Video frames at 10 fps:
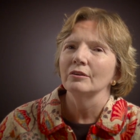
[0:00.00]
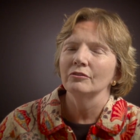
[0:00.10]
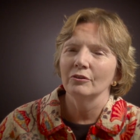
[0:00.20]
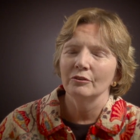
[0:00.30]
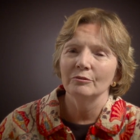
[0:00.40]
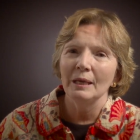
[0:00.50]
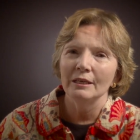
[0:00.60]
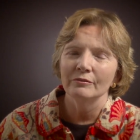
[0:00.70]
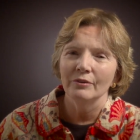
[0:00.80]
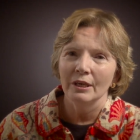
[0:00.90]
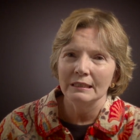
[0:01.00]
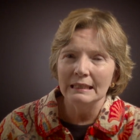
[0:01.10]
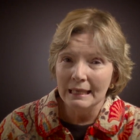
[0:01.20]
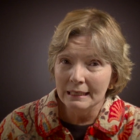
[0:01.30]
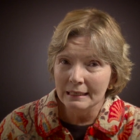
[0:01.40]
So it's magnified
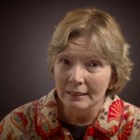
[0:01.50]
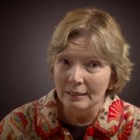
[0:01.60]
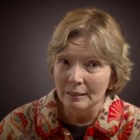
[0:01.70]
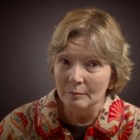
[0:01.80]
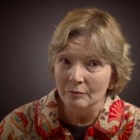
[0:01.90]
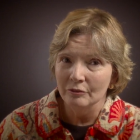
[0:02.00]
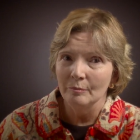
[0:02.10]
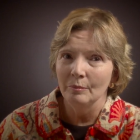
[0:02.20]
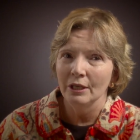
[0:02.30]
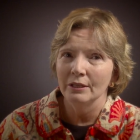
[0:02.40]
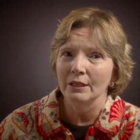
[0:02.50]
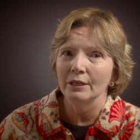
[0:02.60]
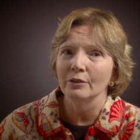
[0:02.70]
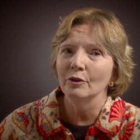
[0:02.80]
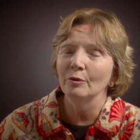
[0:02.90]
10 times by
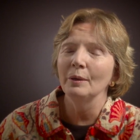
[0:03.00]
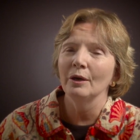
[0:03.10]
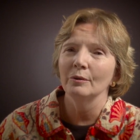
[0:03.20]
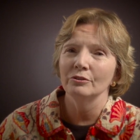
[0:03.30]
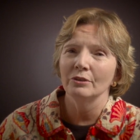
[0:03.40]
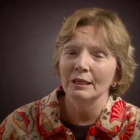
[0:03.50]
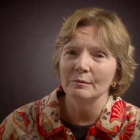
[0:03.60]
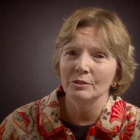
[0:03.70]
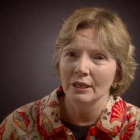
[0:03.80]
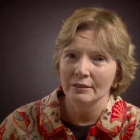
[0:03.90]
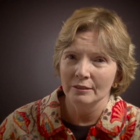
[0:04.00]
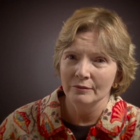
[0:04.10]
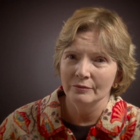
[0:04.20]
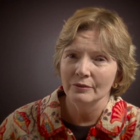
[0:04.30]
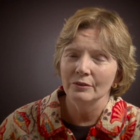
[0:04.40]
the low-power dry
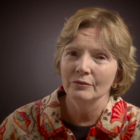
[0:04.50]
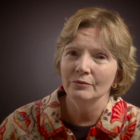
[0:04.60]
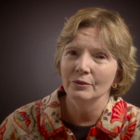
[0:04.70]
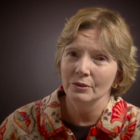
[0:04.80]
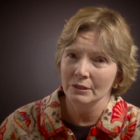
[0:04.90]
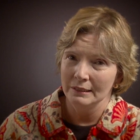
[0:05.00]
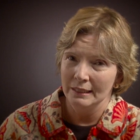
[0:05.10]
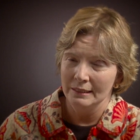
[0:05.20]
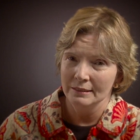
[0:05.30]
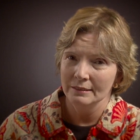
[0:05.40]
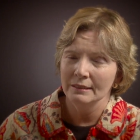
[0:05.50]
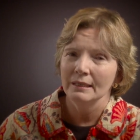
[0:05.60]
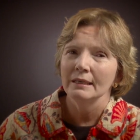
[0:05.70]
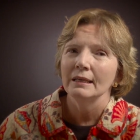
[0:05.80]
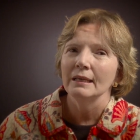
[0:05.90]
objective, the first lens,
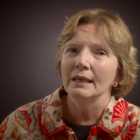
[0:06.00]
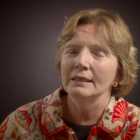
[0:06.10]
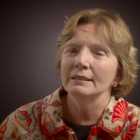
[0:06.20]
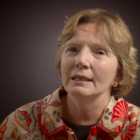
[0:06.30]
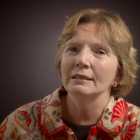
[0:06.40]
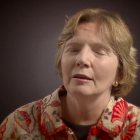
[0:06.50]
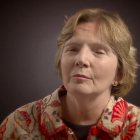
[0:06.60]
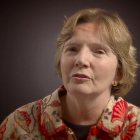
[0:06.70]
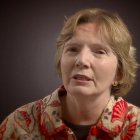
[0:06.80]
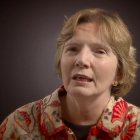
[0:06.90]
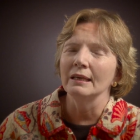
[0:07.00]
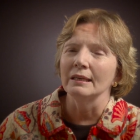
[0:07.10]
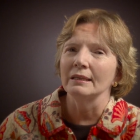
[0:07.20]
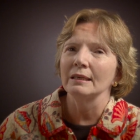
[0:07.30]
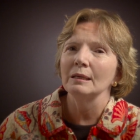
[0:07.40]
and 10 times
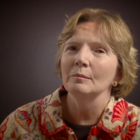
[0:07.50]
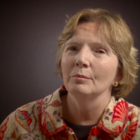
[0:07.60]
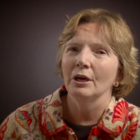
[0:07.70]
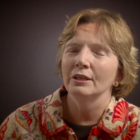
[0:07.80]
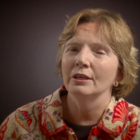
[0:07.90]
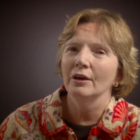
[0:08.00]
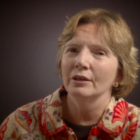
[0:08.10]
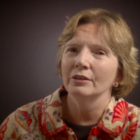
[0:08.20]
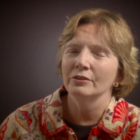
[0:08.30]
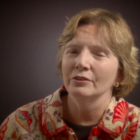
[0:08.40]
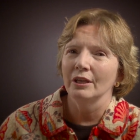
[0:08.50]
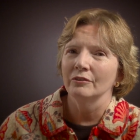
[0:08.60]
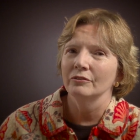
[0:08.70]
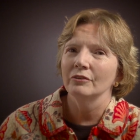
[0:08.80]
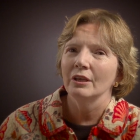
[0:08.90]
again by the ocular
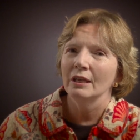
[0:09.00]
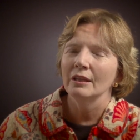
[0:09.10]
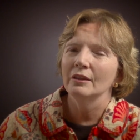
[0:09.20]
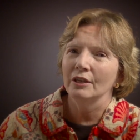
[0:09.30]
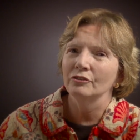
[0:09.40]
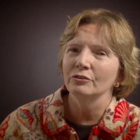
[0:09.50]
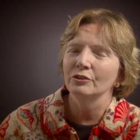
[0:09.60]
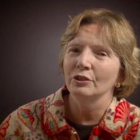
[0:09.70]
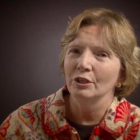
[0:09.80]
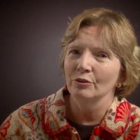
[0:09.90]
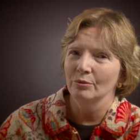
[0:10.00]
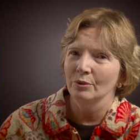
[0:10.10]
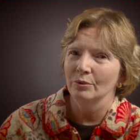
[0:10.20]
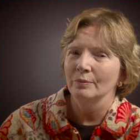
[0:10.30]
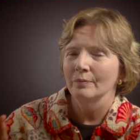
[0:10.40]
lens that you're looking
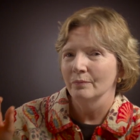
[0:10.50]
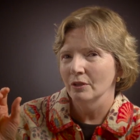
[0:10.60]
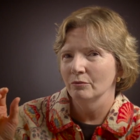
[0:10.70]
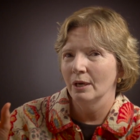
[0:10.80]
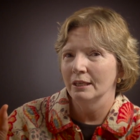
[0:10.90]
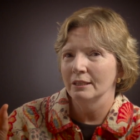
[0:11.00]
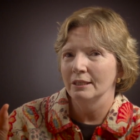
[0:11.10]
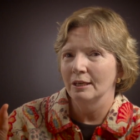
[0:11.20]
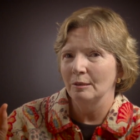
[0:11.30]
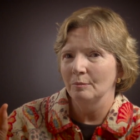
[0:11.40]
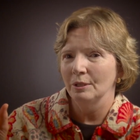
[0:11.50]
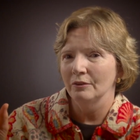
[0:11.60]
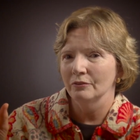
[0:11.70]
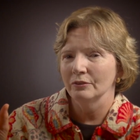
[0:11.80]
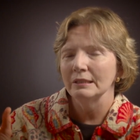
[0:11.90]
through right at the eyepiece.